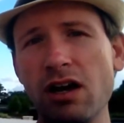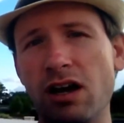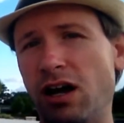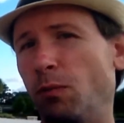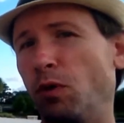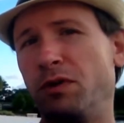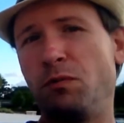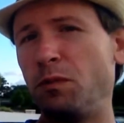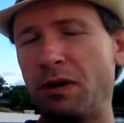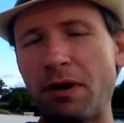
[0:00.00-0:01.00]
Um,
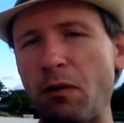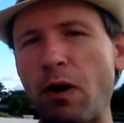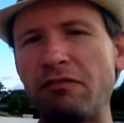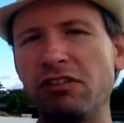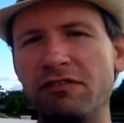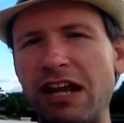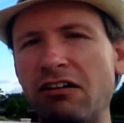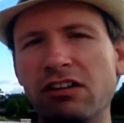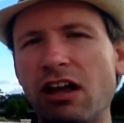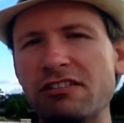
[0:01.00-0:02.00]
when me and my wife lived
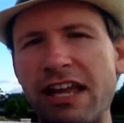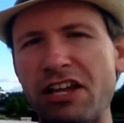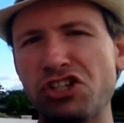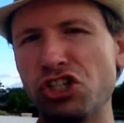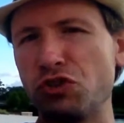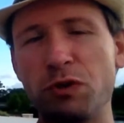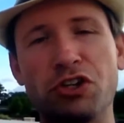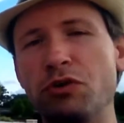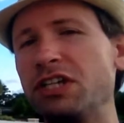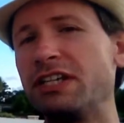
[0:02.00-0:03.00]
out in Los Angeles, we'd
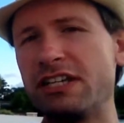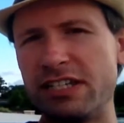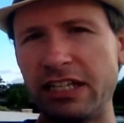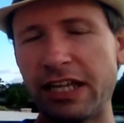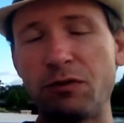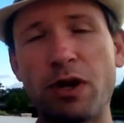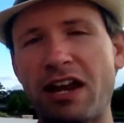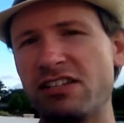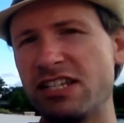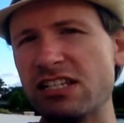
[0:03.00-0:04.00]
go to Disneyland. We had
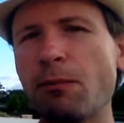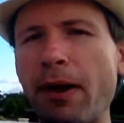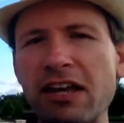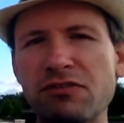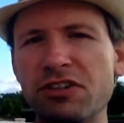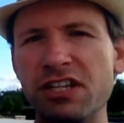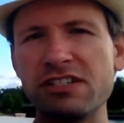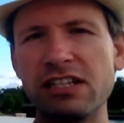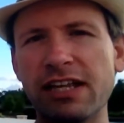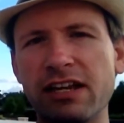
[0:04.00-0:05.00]
a season pass for
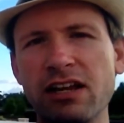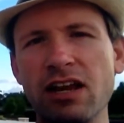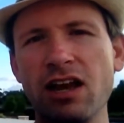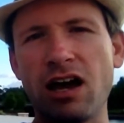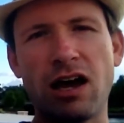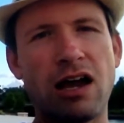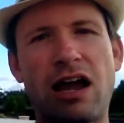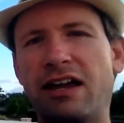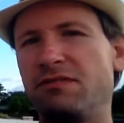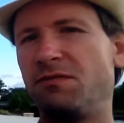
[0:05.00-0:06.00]
Disneyland. Uh,
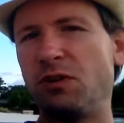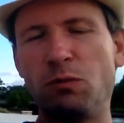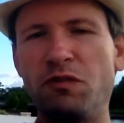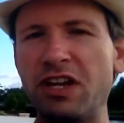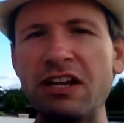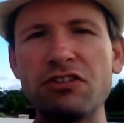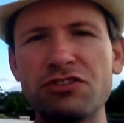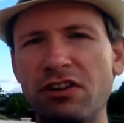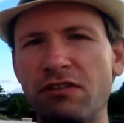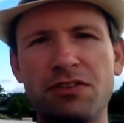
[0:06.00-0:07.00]
I'd film videos
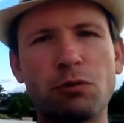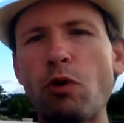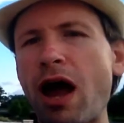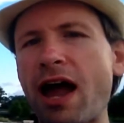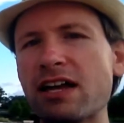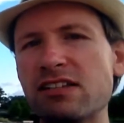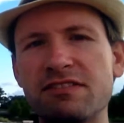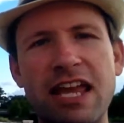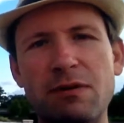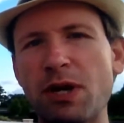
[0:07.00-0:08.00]
of the rides, I'd
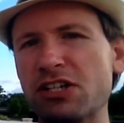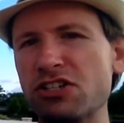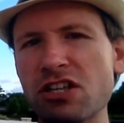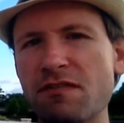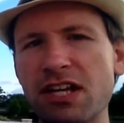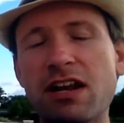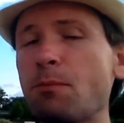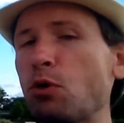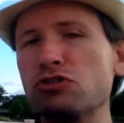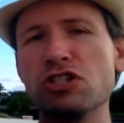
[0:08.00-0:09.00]
take pictures of it, and I'd
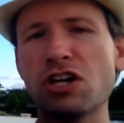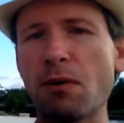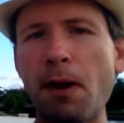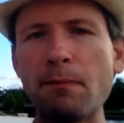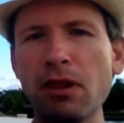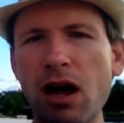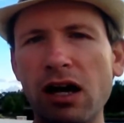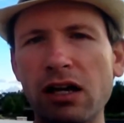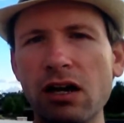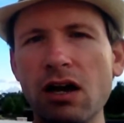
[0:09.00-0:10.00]
posted it on my
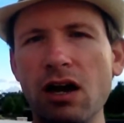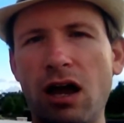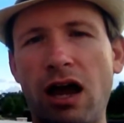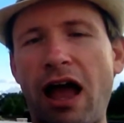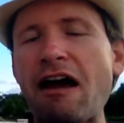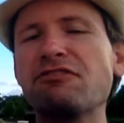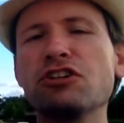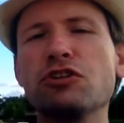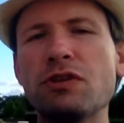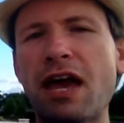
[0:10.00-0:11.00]
blog. Uh, after
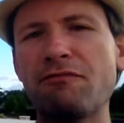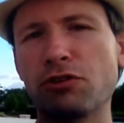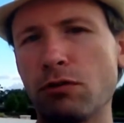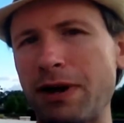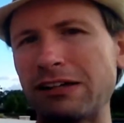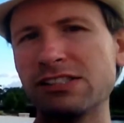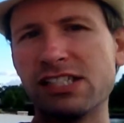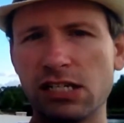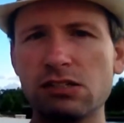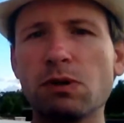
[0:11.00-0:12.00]
doing that for about
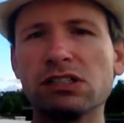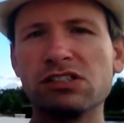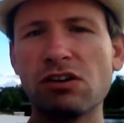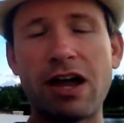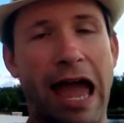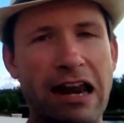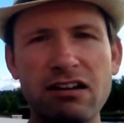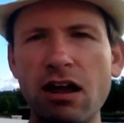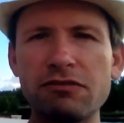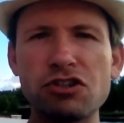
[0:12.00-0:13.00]
six months, though, I had
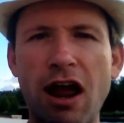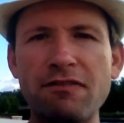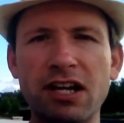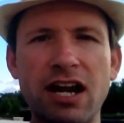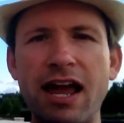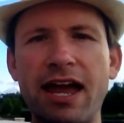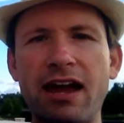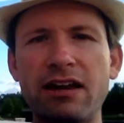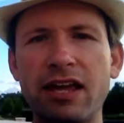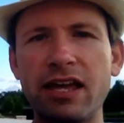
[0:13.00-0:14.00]
enough traffic, and I
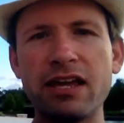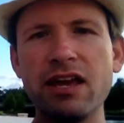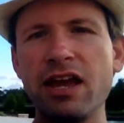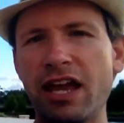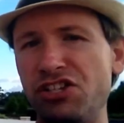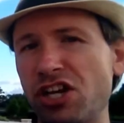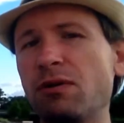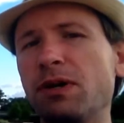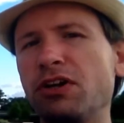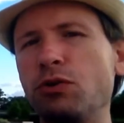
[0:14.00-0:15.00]
had a, a
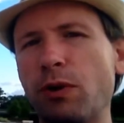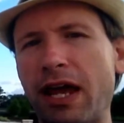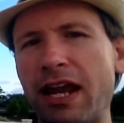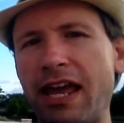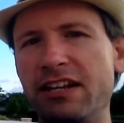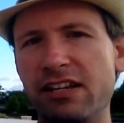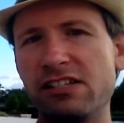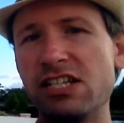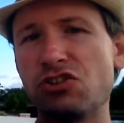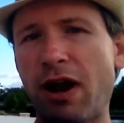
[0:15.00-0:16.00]
gentleman who ran a
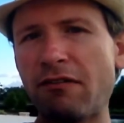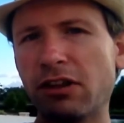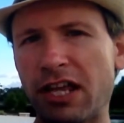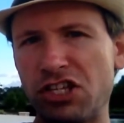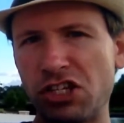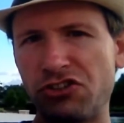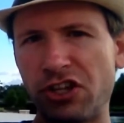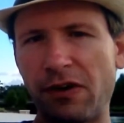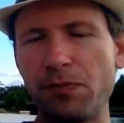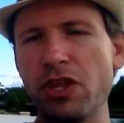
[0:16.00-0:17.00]
Disney travel
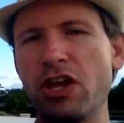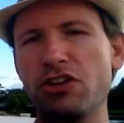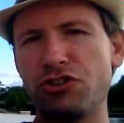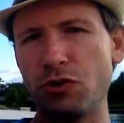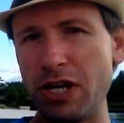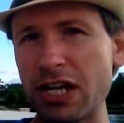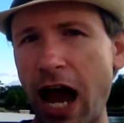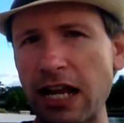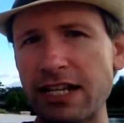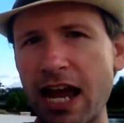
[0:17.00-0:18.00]
agency. And so he
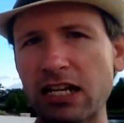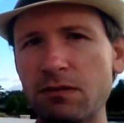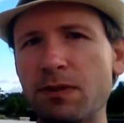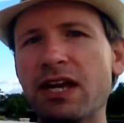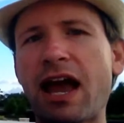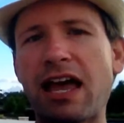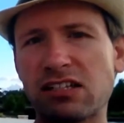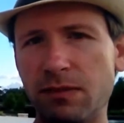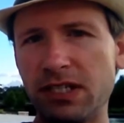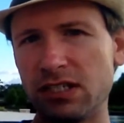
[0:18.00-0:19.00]
contacted me,
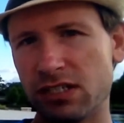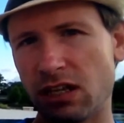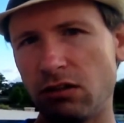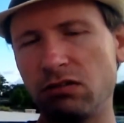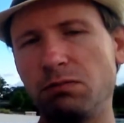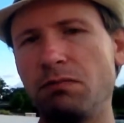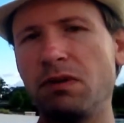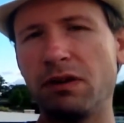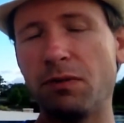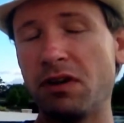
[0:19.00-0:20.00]
asked me to sell
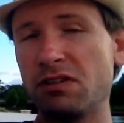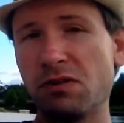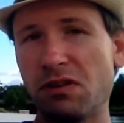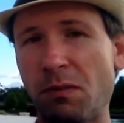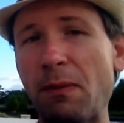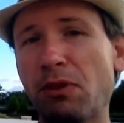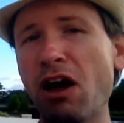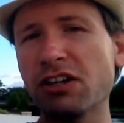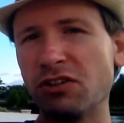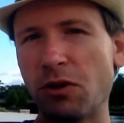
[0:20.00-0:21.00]
him his my
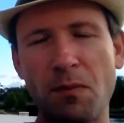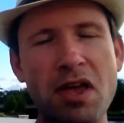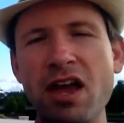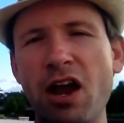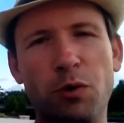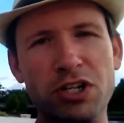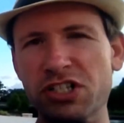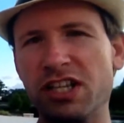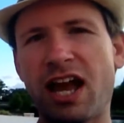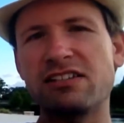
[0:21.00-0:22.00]
blog to him.
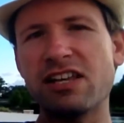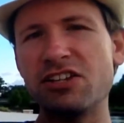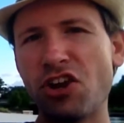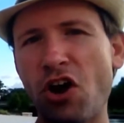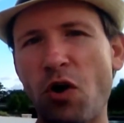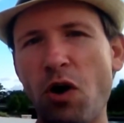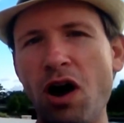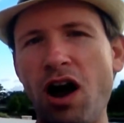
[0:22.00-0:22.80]
Originally, I said no.